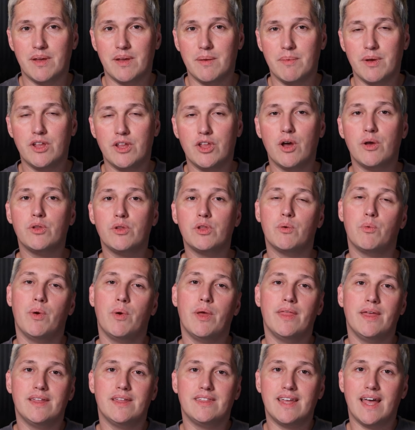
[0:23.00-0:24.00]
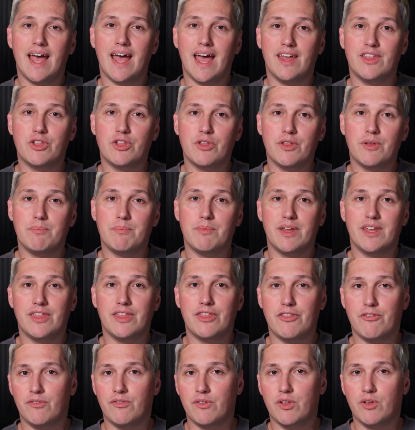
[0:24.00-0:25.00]
me show you what this actually
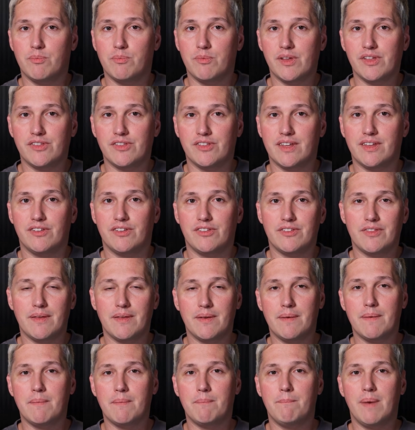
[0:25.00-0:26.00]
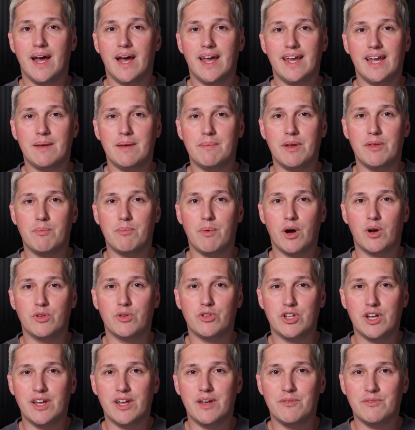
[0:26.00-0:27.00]
means for your business. My name is Paul
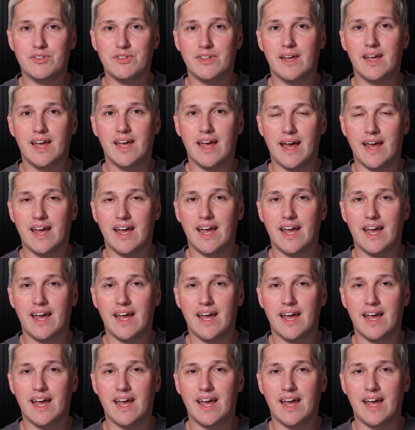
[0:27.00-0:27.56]
James, and I